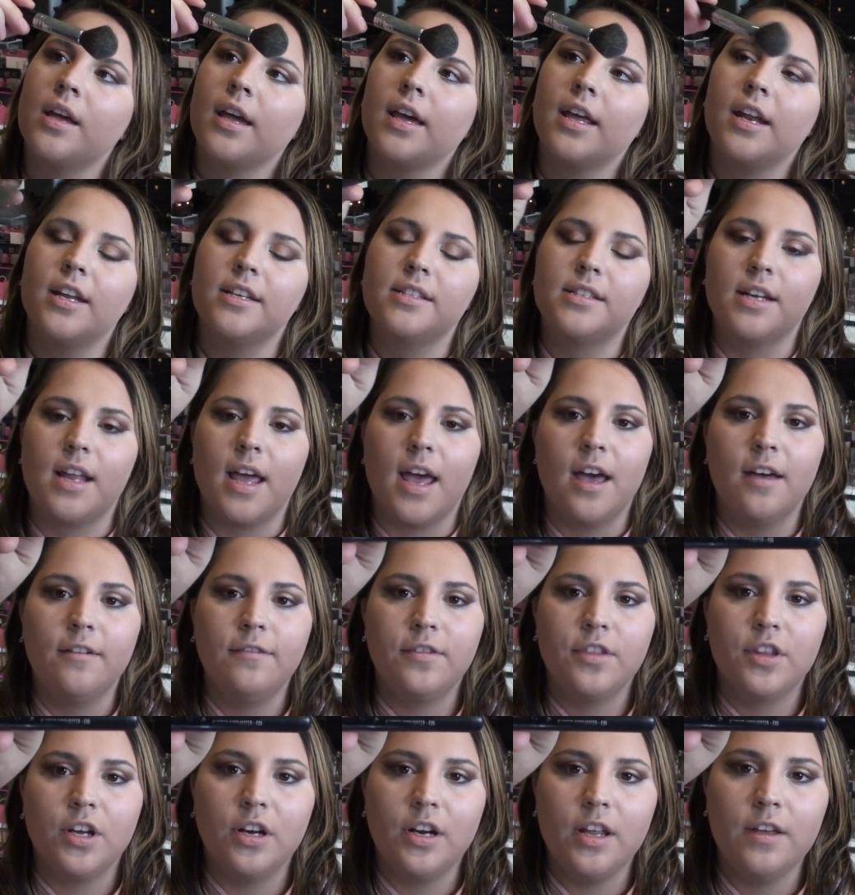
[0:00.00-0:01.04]
It is an
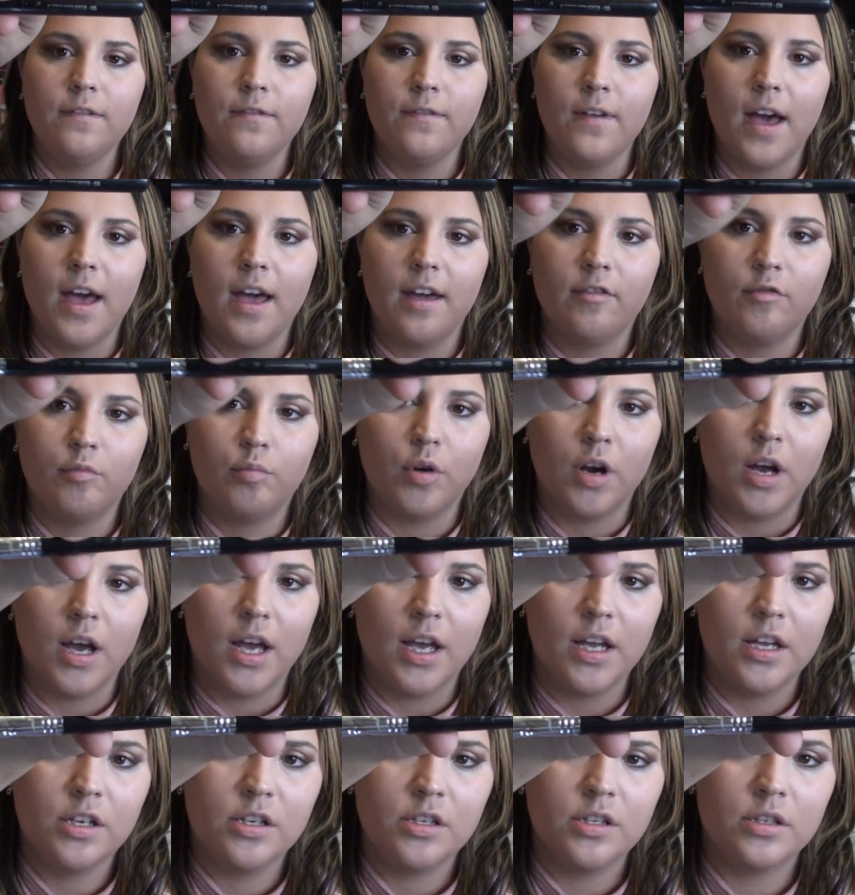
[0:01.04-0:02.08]
F35
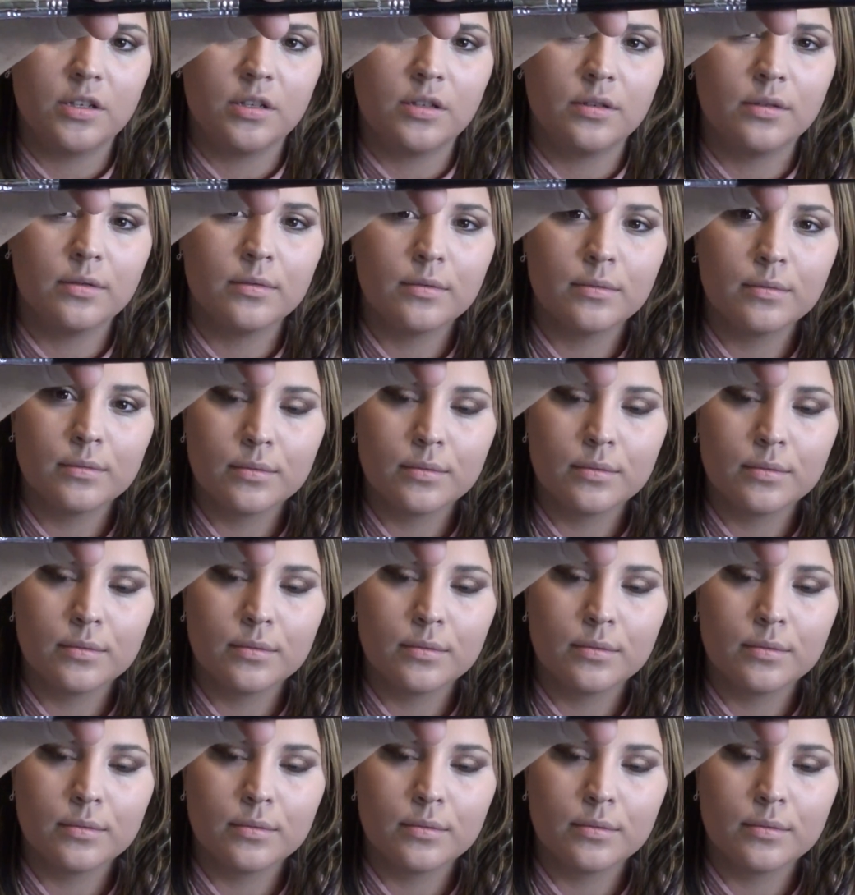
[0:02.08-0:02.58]
brush.